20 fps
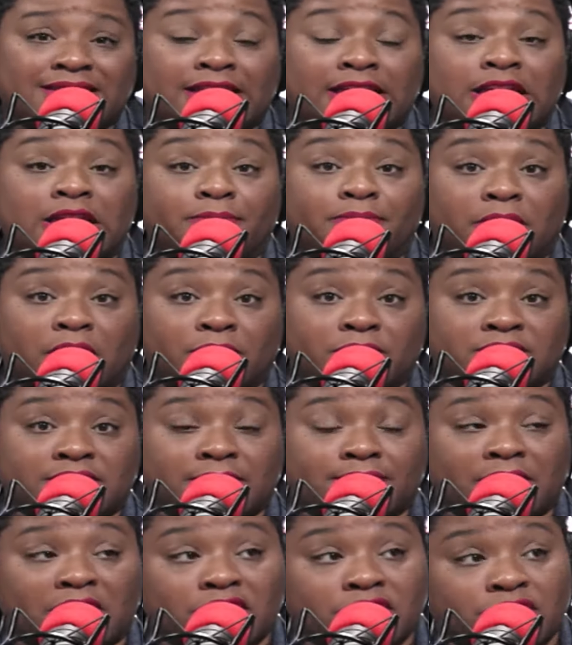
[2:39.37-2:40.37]
keep posted.
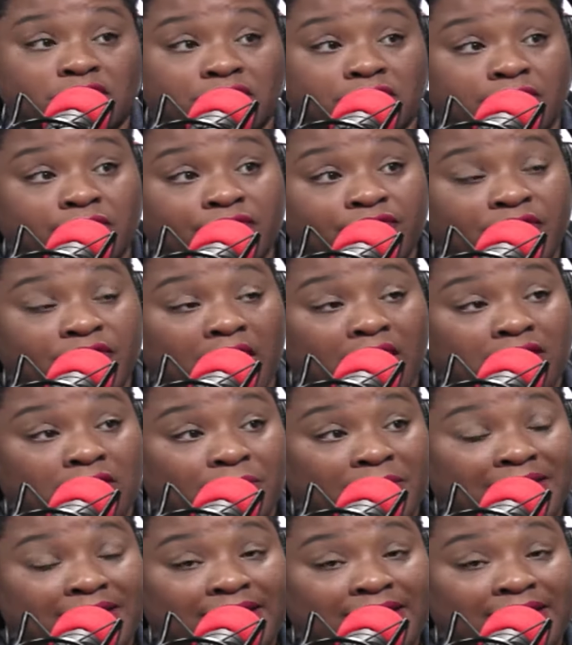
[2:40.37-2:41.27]
Make sure you're following